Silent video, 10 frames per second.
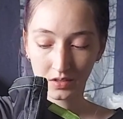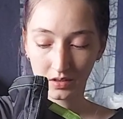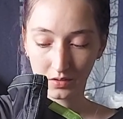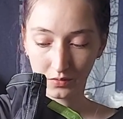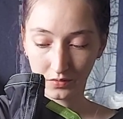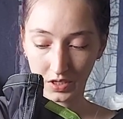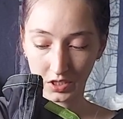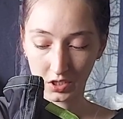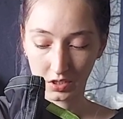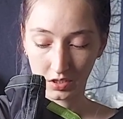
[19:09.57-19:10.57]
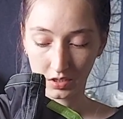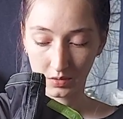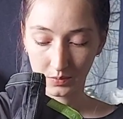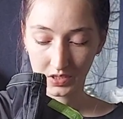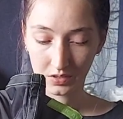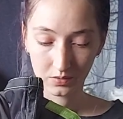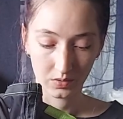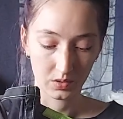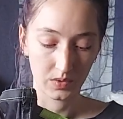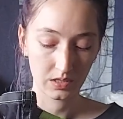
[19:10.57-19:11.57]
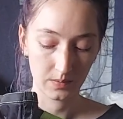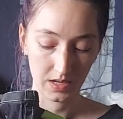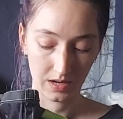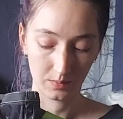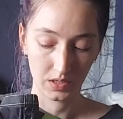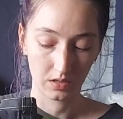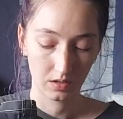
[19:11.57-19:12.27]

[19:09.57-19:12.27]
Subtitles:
the fresh herbs, which makes me happy.